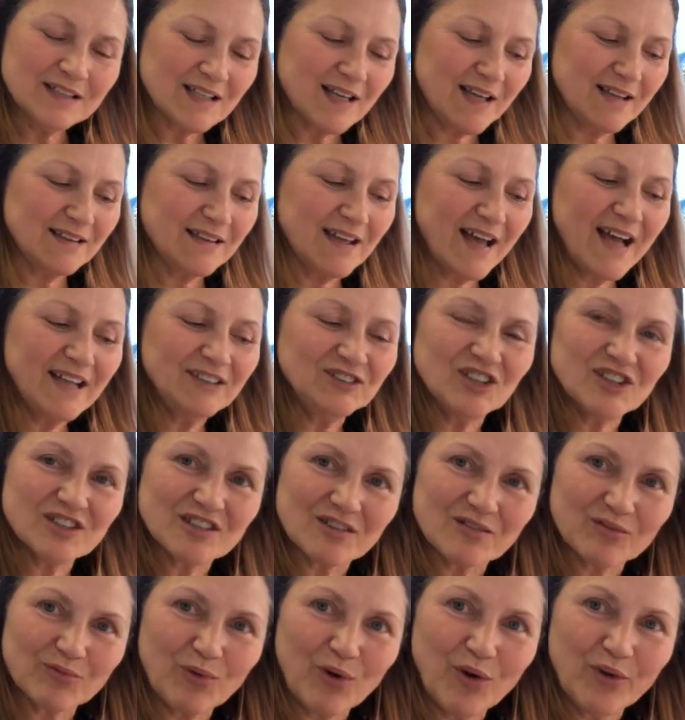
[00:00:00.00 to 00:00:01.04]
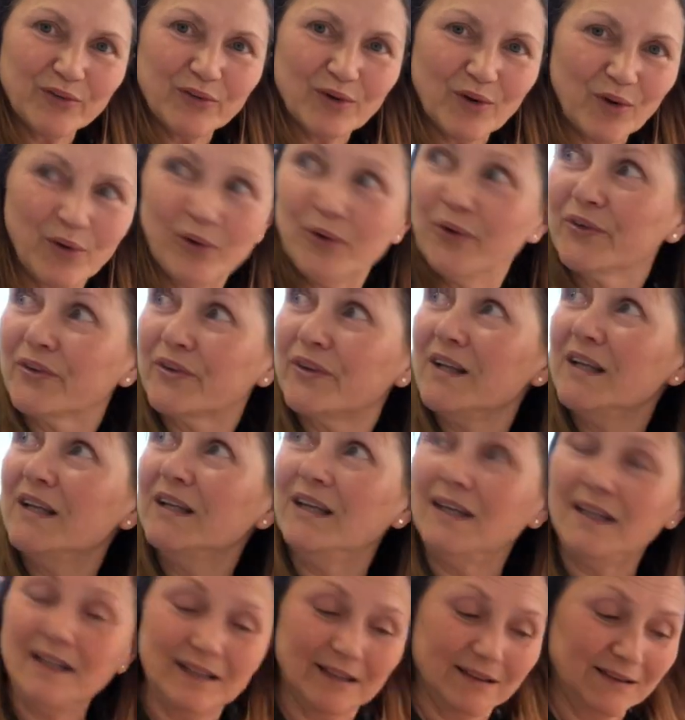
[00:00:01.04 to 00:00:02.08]
like that, just throw the whole thing
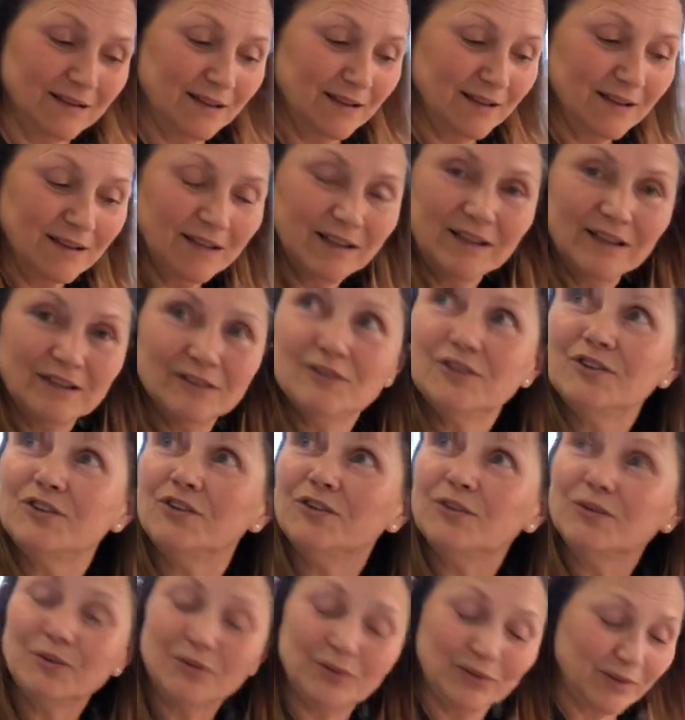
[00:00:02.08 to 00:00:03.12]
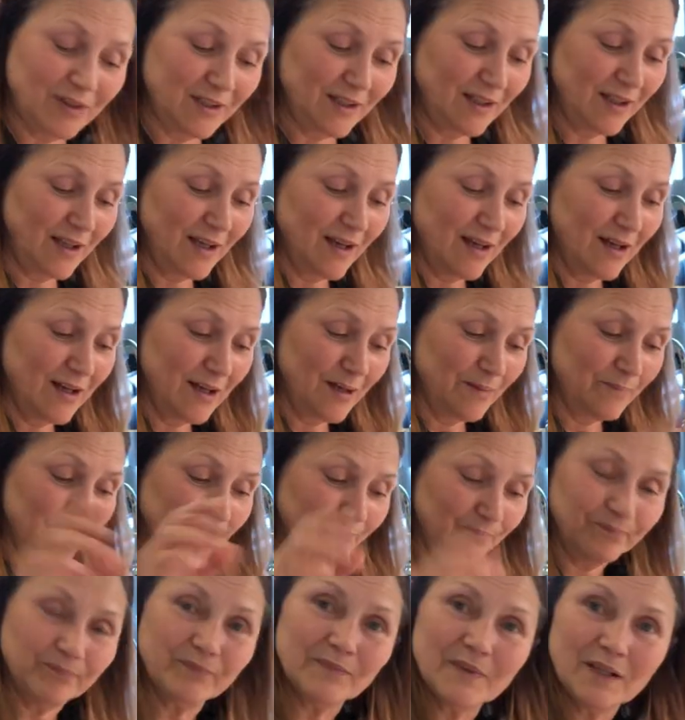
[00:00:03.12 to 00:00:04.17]
in to the
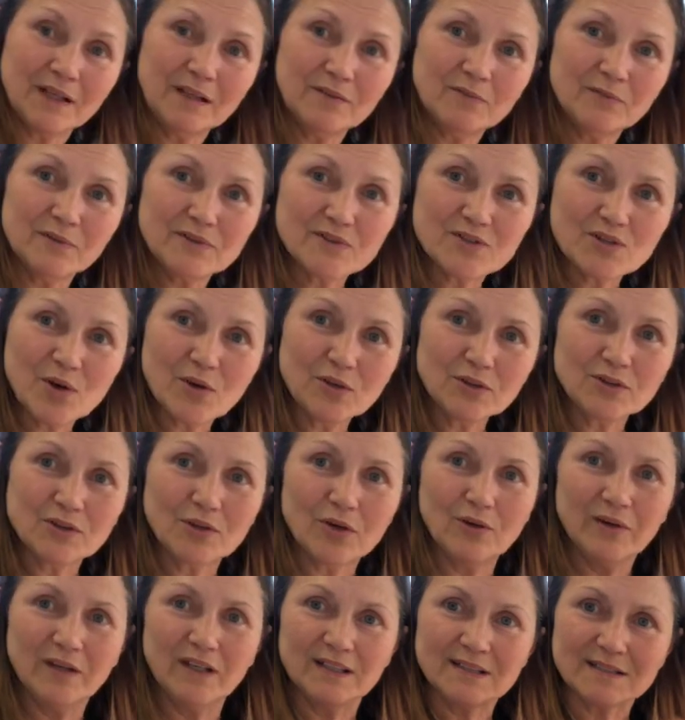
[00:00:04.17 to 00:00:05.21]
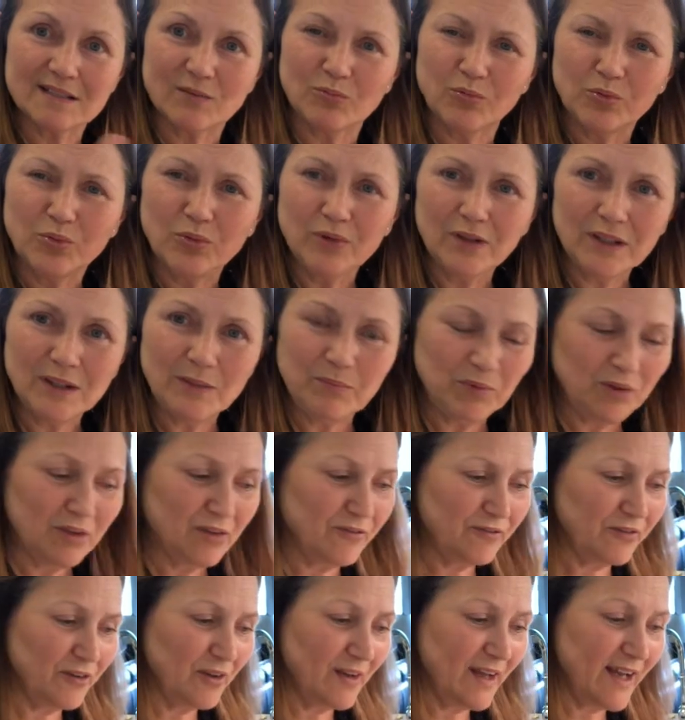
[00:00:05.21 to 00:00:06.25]
risotto, and it's a really
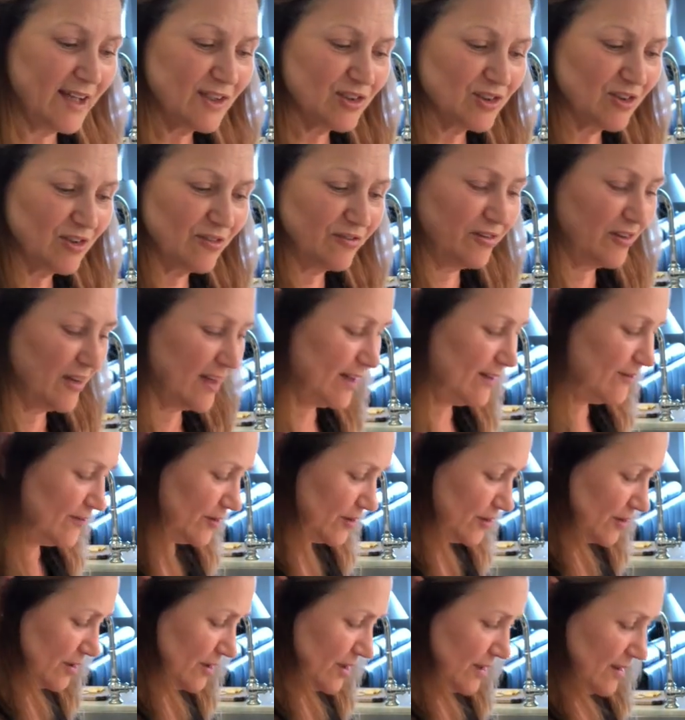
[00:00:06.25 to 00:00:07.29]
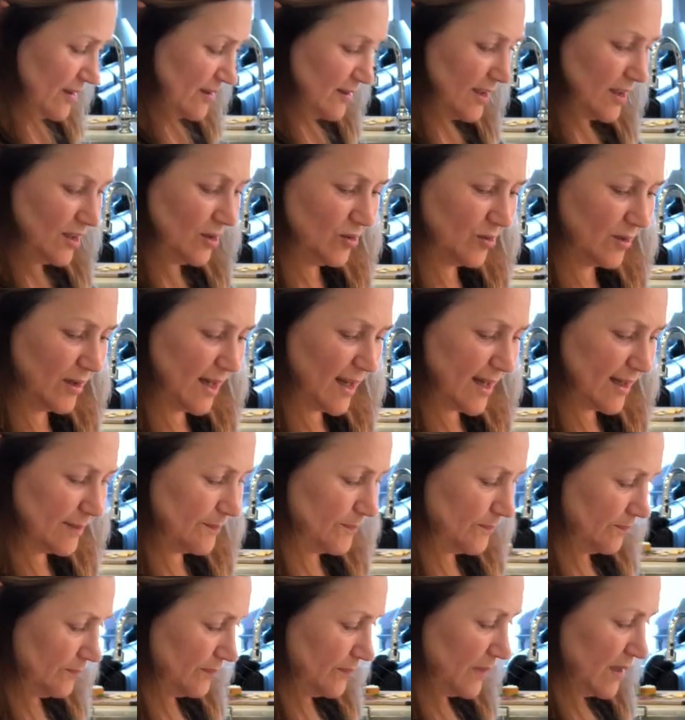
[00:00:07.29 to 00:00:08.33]
beautiful extra flavor that you get.
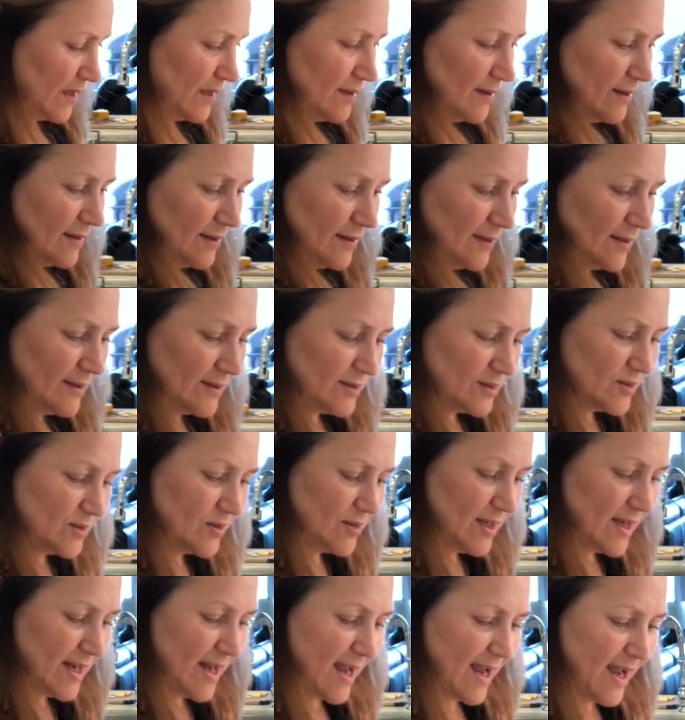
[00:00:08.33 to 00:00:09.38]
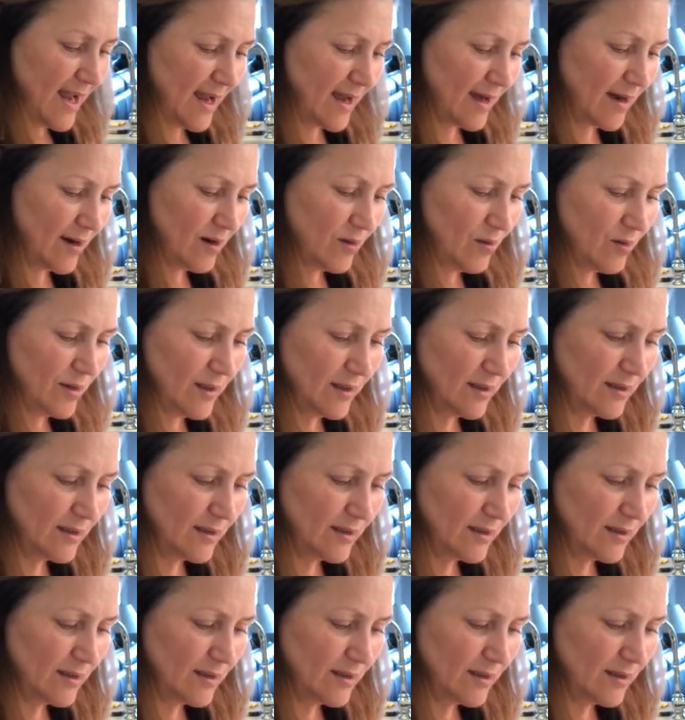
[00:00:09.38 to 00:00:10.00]
So now